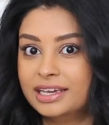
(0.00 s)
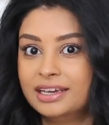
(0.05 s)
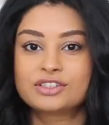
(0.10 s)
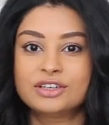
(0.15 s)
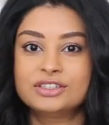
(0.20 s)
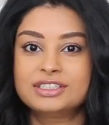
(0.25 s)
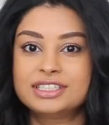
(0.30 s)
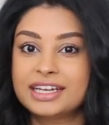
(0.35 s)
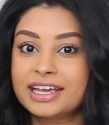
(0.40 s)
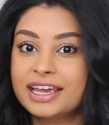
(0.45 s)

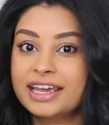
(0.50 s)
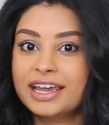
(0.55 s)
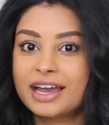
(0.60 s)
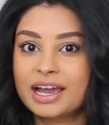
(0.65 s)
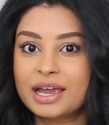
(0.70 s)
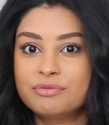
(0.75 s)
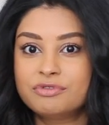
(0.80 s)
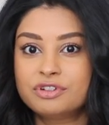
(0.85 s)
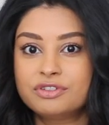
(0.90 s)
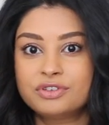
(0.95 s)
So today
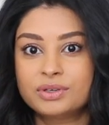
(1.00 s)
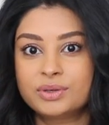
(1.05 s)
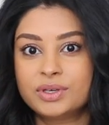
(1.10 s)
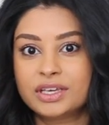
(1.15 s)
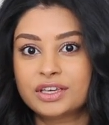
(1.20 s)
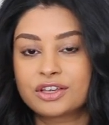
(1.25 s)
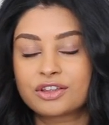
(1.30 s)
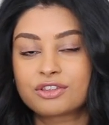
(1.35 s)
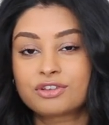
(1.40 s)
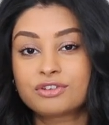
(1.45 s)
I'm
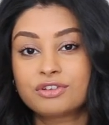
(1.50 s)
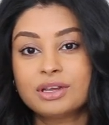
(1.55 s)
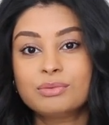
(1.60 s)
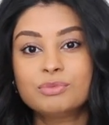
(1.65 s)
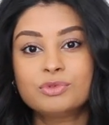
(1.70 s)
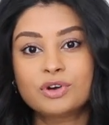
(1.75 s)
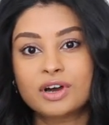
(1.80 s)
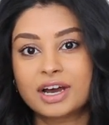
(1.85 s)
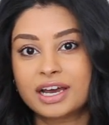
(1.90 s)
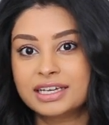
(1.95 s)
reviewing three
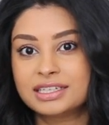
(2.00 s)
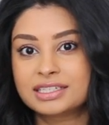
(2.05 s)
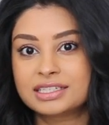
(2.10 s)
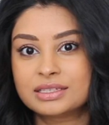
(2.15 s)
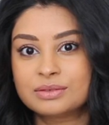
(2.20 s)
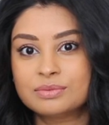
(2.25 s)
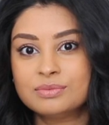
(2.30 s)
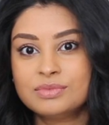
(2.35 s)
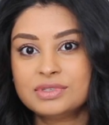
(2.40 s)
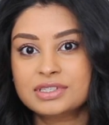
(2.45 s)
more
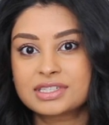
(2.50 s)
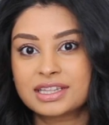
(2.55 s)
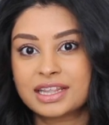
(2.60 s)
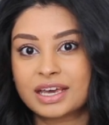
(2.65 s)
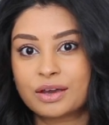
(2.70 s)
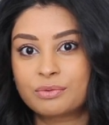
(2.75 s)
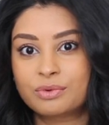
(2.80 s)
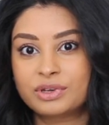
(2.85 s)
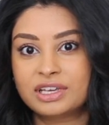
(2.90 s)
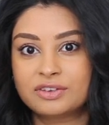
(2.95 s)
items
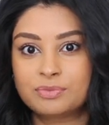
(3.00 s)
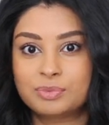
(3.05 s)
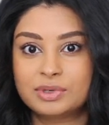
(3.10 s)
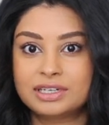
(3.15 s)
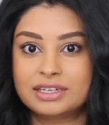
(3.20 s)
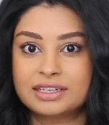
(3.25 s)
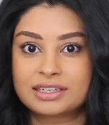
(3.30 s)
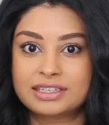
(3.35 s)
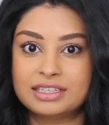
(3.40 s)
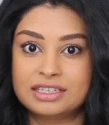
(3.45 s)
that we have
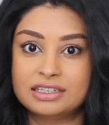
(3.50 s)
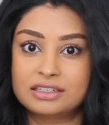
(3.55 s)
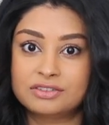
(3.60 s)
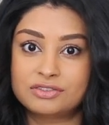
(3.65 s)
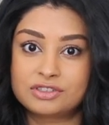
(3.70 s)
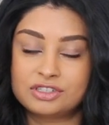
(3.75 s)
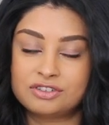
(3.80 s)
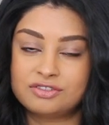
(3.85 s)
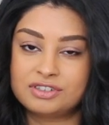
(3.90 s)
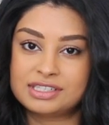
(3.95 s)
been lucky
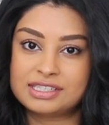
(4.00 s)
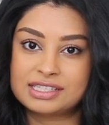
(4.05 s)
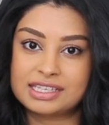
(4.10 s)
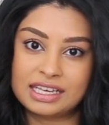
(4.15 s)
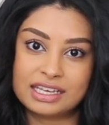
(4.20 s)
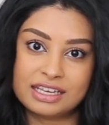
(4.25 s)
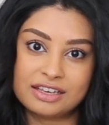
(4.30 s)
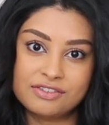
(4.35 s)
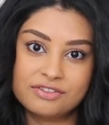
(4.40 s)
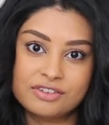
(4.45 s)
enough to
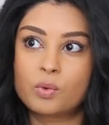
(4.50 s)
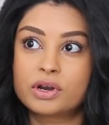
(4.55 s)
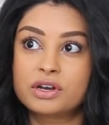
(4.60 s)
receive.